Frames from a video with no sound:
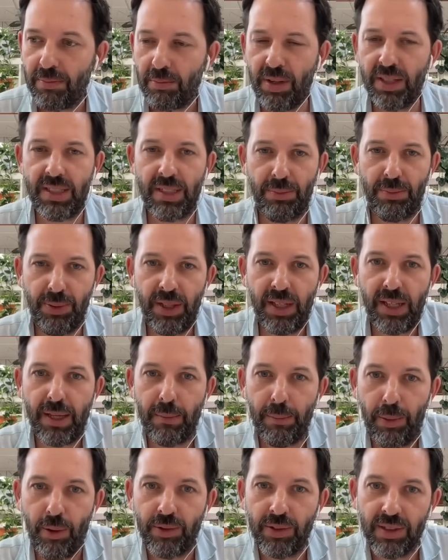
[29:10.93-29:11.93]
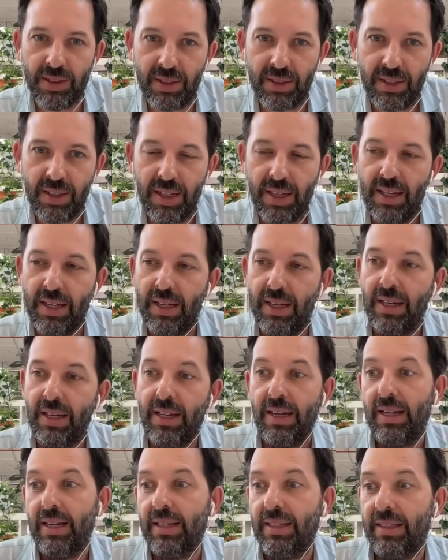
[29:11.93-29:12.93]
But it's a pretty important
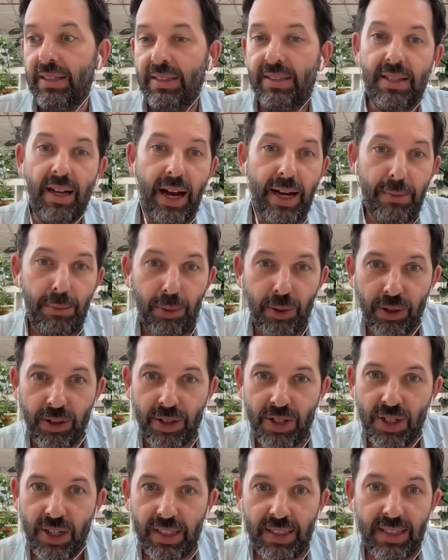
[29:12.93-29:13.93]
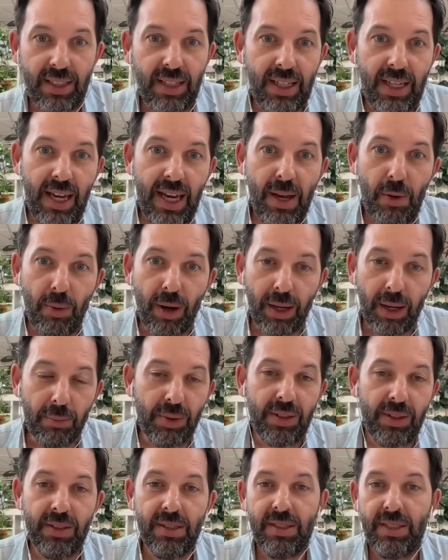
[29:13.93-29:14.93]
side project and a key one
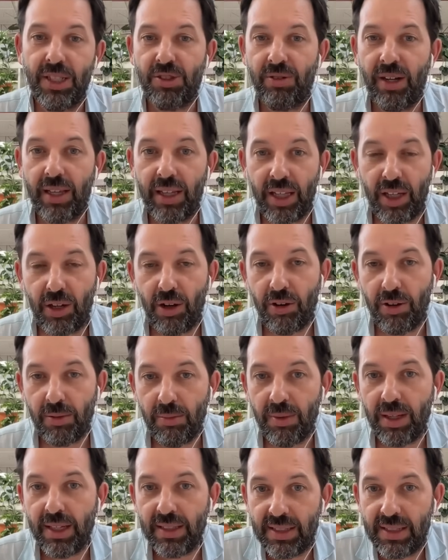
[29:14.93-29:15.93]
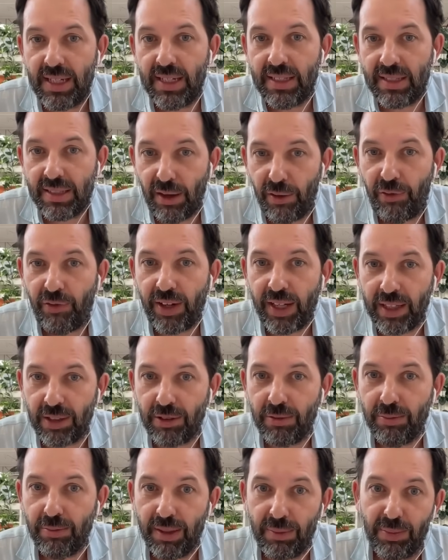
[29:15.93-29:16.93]
because the Israeli economy is suffering a
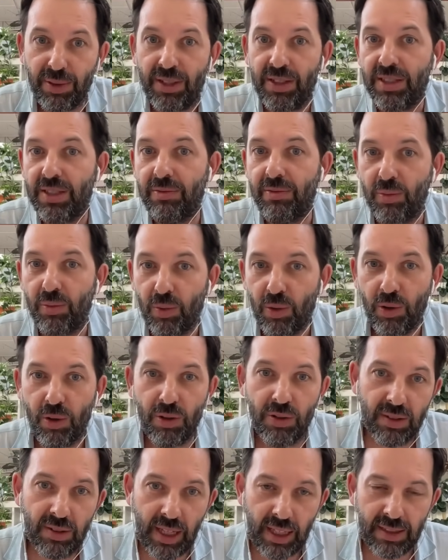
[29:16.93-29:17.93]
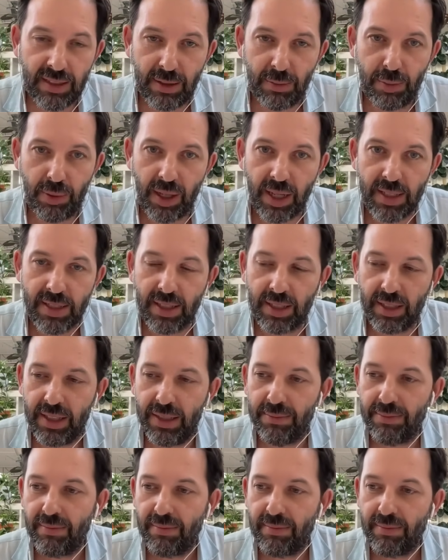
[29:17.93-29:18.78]
little bit because of the war, unsurprisingly.